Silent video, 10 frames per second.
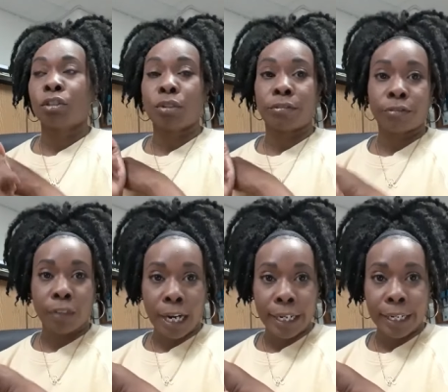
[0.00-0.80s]
on
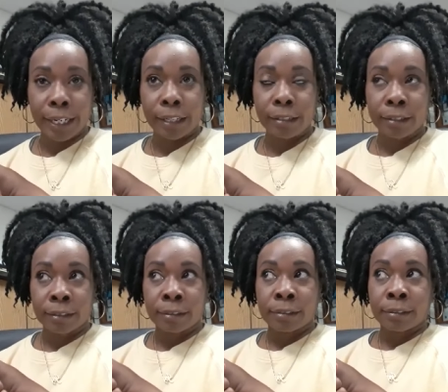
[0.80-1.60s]
Friday.
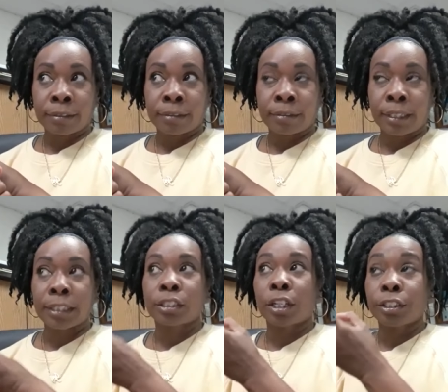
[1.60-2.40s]
It
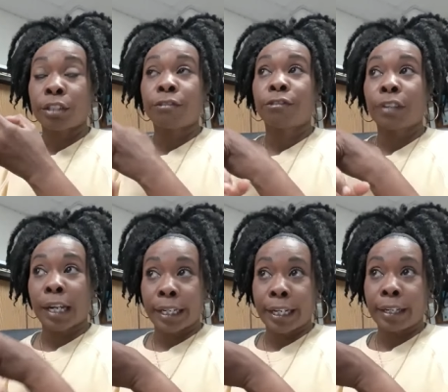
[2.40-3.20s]
starts on
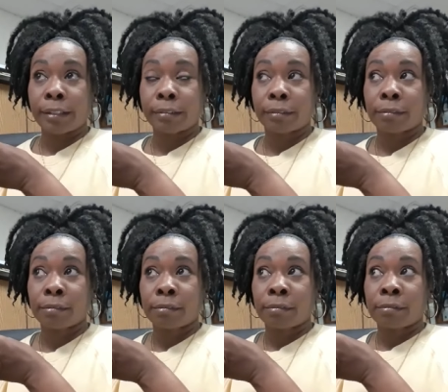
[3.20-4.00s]
Friday.
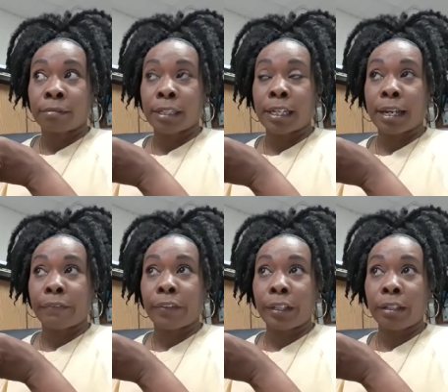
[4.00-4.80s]
And I
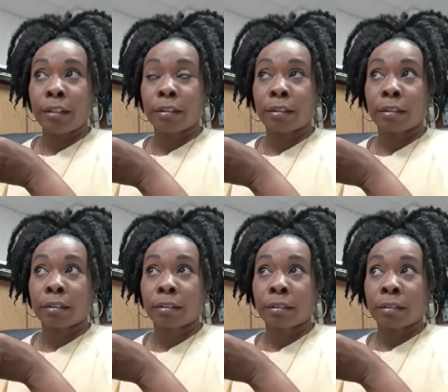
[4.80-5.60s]
think
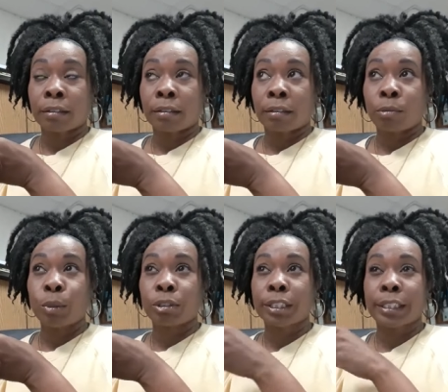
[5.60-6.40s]

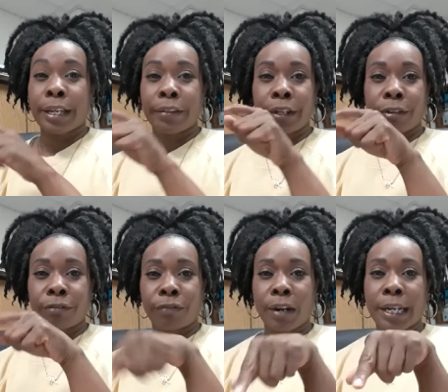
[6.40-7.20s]
we'll stay there
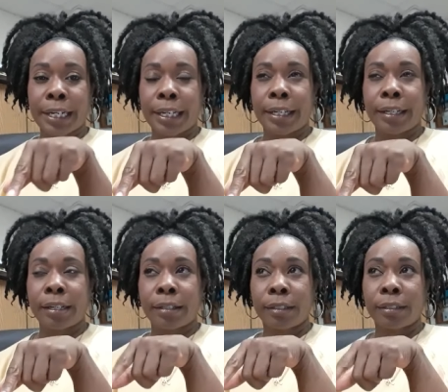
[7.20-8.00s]
Friday
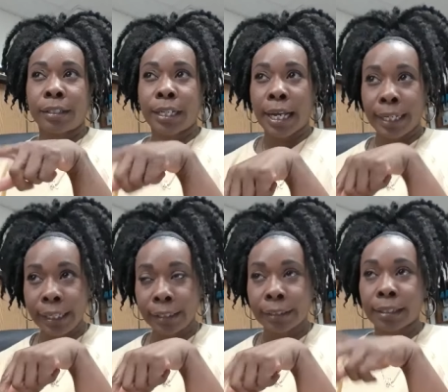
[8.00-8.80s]

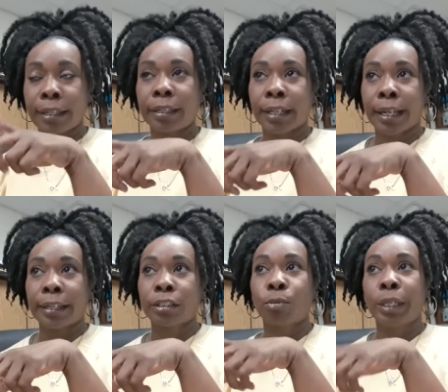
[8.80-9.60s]
night and like
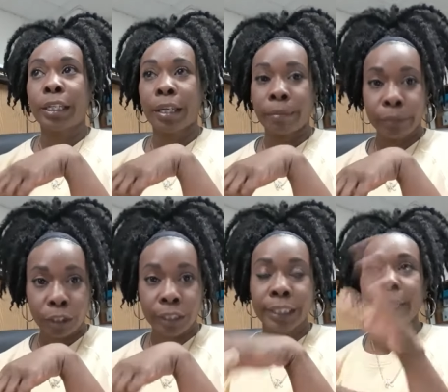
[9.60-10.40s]
so we camp
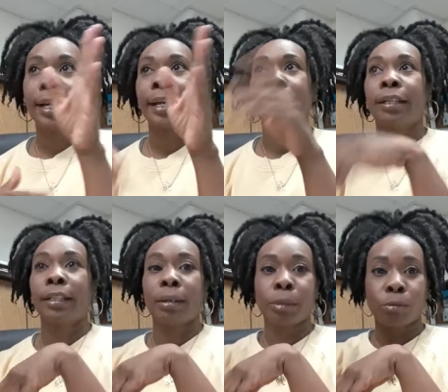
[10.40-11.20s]
Thursday night and
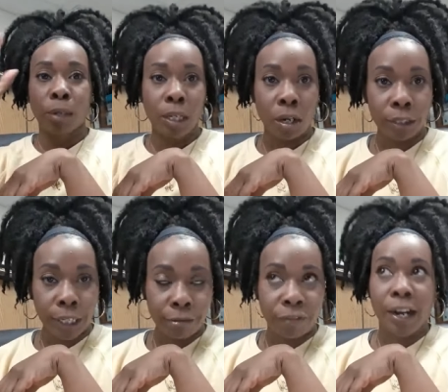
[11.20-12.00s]
then we run all day
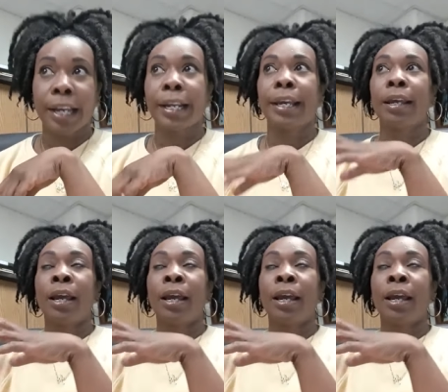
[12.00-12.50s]
Friday